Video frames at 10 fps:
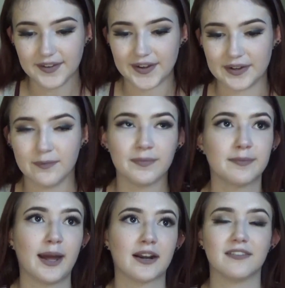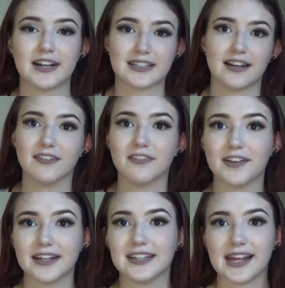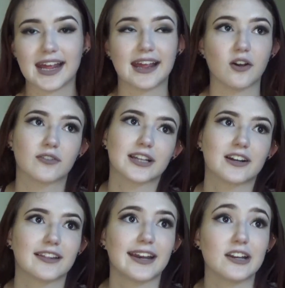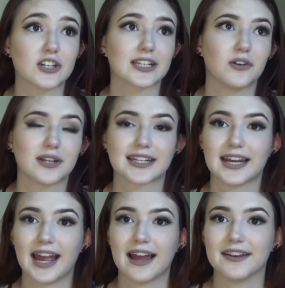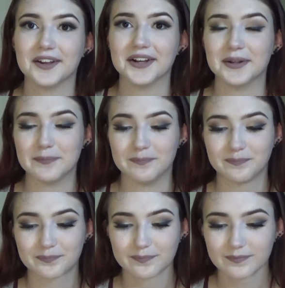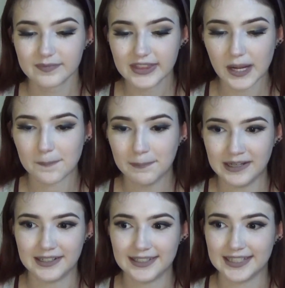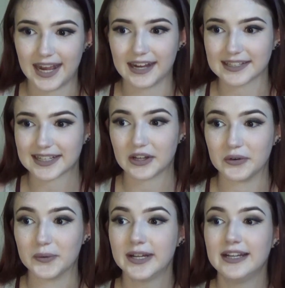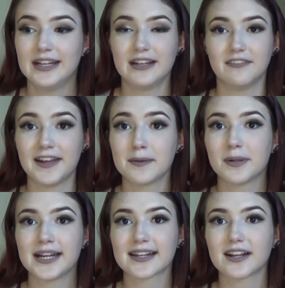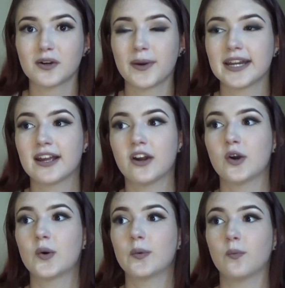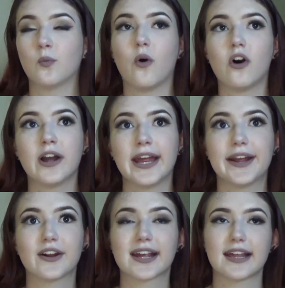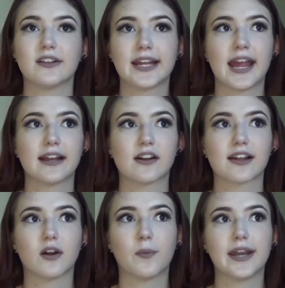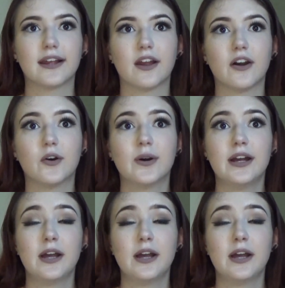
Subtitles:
Matter of fact, I have fake daisies over there that I just noticed I had. But yeah, so fake plants are a way to go. Wall hangers, ceiling hangers are a way to go.